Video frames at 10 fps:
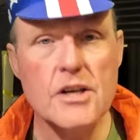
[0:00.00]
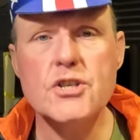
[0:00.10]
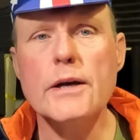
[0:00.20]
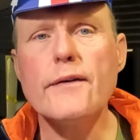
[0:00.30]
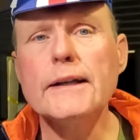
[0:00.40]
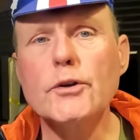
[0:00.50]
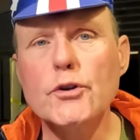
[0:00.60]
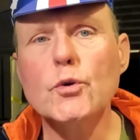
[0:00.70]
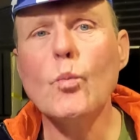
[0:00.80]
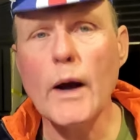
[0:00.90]
So if I look
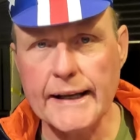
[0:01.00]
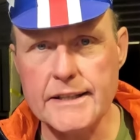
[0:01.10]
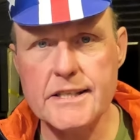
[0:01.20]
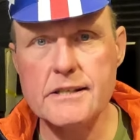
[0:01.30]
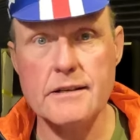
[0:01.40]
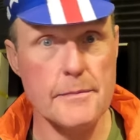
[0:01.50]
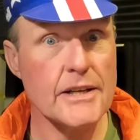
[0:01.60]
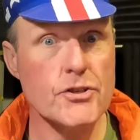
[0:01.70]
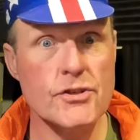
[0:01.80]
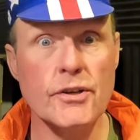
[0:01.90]
at the weights, I
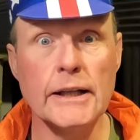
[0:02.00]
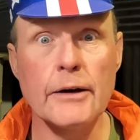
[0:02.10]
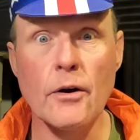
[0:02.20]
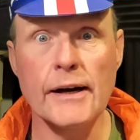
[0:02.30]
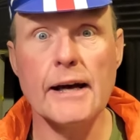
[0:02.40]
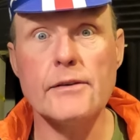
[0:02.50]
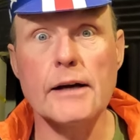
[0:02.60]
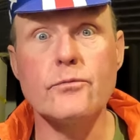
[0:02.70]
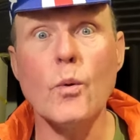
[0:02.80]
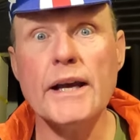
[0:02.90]
mentioned earlier on,
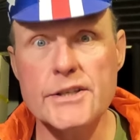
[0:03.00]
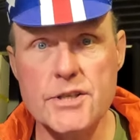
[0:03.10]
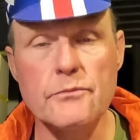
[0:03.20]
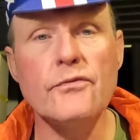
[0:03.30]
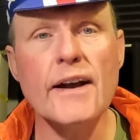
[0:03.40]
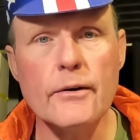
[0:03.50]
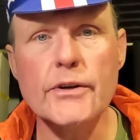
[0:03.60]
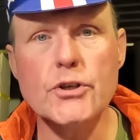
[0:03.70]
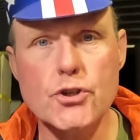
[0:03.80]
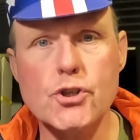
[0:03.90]
I've weighed some various